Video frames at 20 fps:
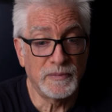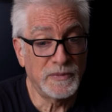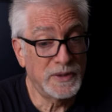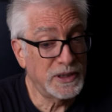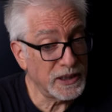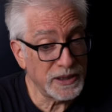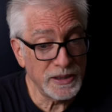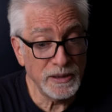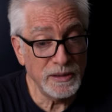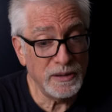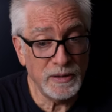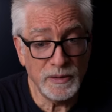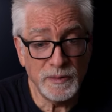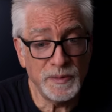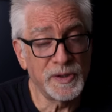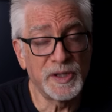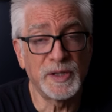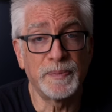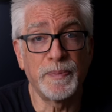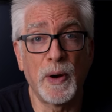doesn't do
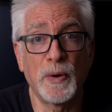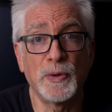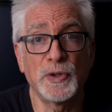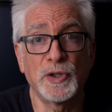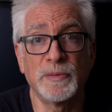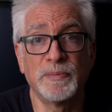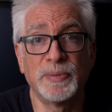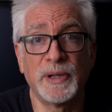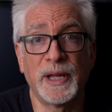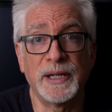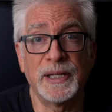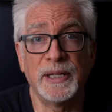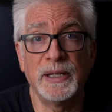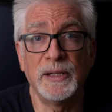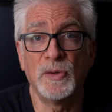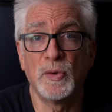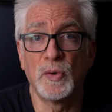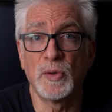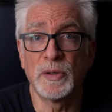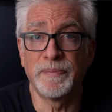exposure
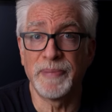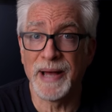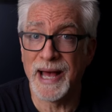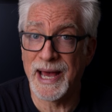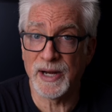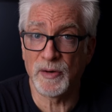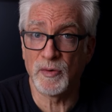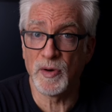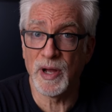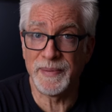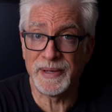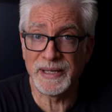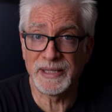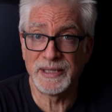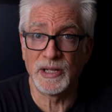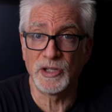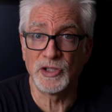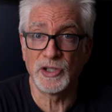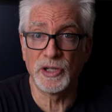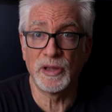blending or panoramic
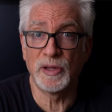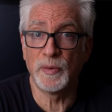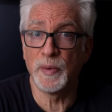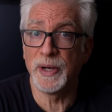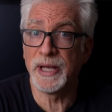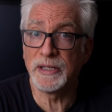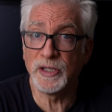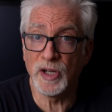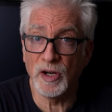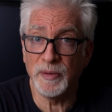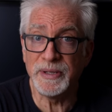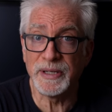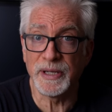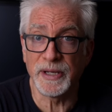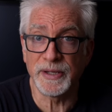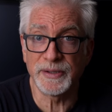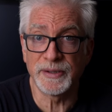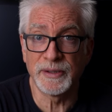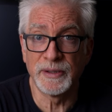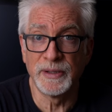stitching the way Adobe
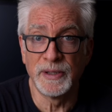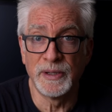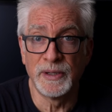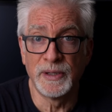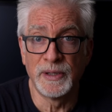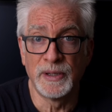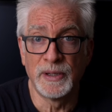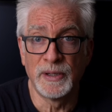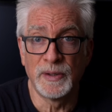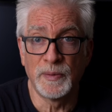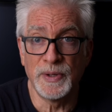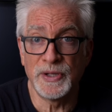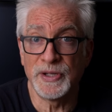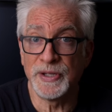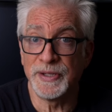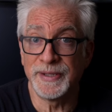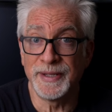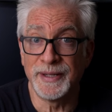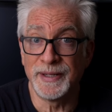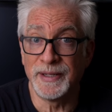does, which
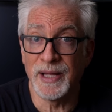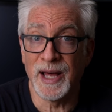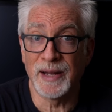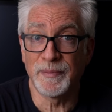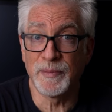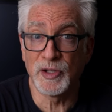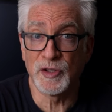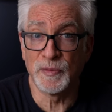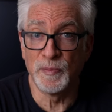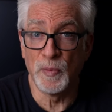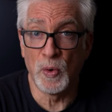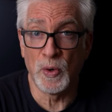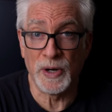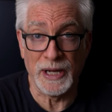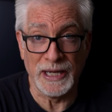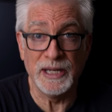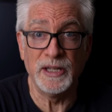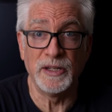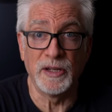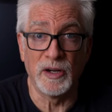is not much more
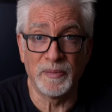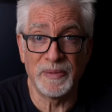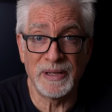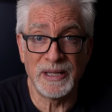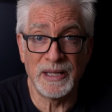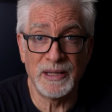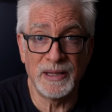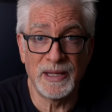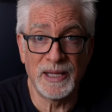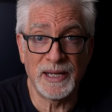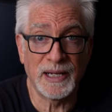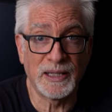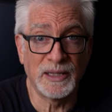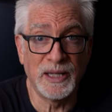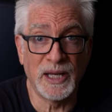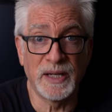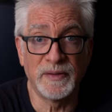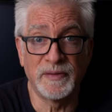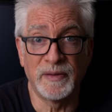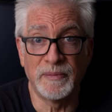in Adobe than a
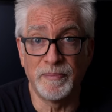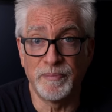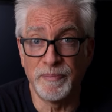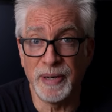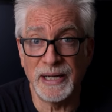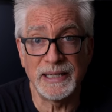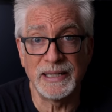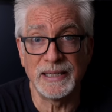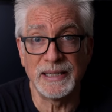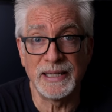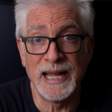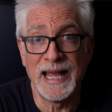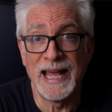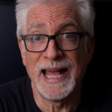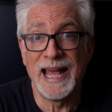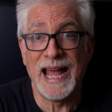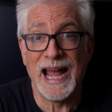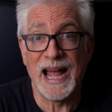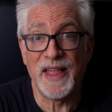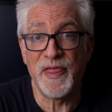click of a button,
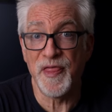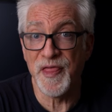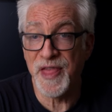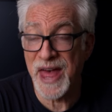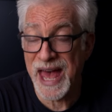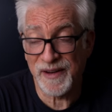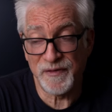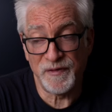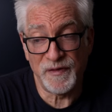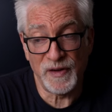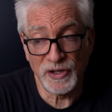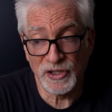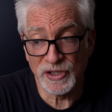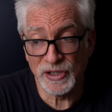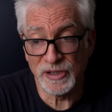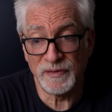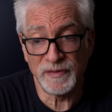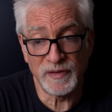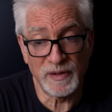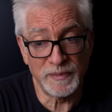and that
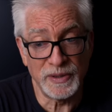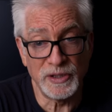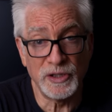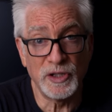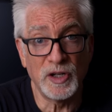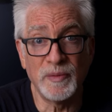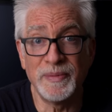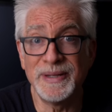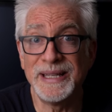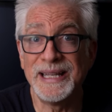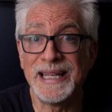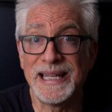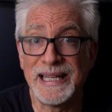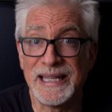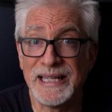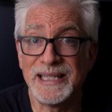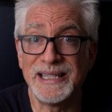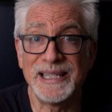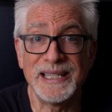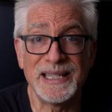function from Adobe
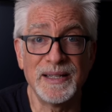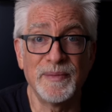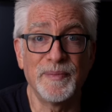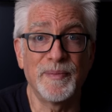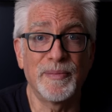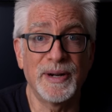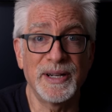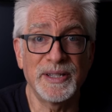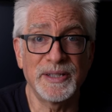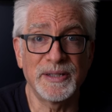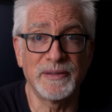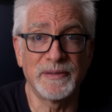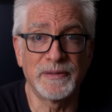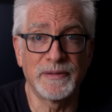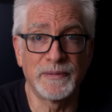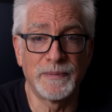is impressive.